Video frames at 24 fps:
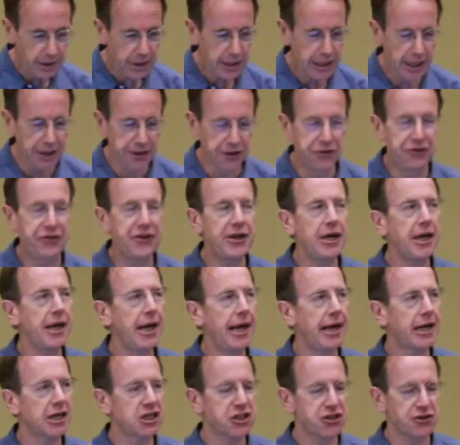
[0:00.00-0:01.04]
the
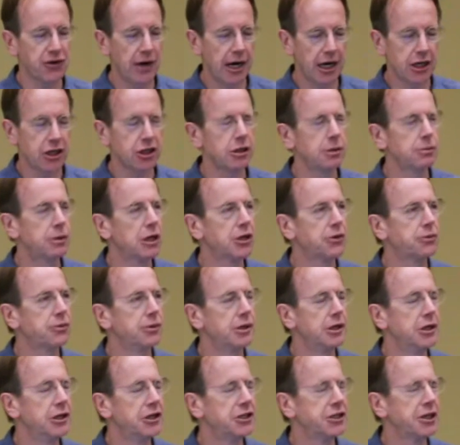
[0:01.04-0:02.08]
DNA extraction, which
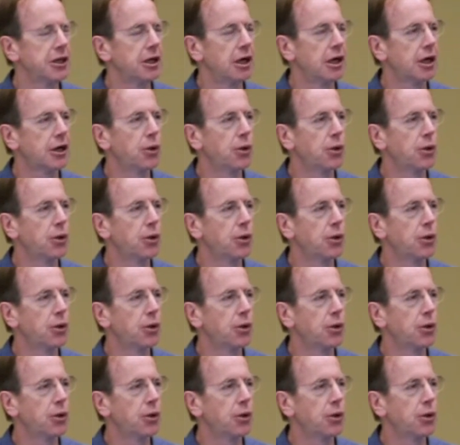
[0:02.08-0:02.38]
was